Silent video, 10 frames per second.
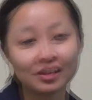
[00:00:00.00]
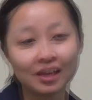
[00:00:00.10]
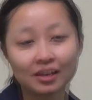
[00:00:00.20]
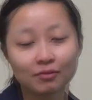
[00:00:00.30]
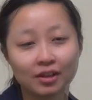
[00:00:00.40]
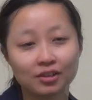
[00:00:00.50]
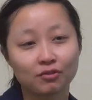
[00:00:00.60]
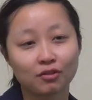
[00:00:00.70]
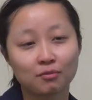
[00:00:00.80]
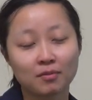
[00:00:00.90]
They can
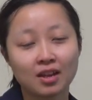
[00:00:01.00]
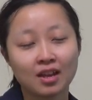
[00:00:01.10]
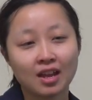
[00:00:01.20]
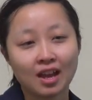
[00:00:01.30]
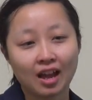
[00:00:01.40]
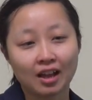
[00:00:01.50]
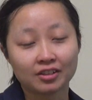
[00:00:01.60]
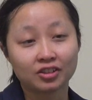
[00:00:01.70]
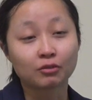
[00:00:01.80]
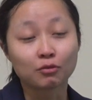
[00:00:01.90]
range from
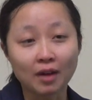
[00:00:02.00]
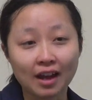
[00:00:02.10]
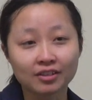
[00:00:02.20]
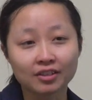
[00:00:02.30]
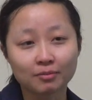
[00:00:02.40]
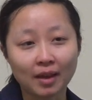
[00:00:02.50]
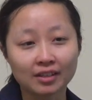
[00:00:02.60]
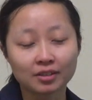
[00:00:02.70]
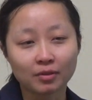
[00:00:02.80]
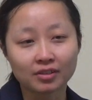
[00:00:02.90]
general
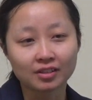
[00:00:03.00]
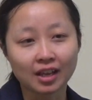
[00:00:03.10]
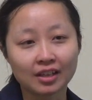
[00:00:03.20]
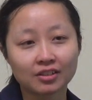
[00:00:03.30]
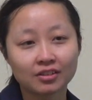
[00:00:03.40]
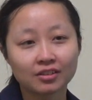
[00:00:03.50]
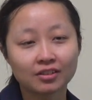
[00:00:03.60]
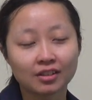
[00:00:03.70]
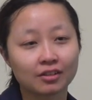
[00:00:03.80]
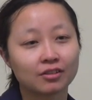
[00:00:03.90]
practice-based
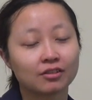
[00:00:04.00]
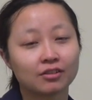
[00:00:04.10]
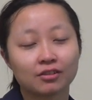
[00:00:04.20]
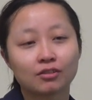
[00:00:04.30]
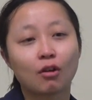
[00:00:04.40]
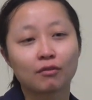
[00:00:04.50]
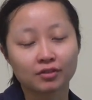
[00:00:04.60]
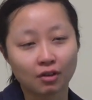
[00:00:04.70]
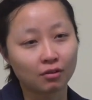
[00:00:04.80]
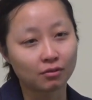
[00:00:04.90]
presentations such as
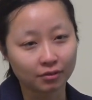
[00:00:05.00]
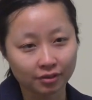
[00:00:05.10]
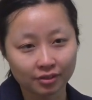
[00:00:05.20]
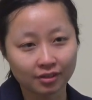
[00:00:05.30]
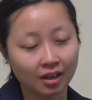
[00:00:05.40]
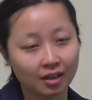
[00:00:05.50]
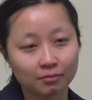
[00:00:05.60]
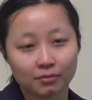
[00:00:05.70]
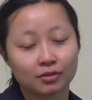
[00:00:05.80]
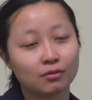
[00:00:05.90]
coughs, colds,
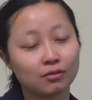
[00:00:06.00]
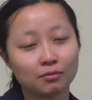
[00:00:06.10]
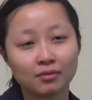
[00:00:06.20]
sore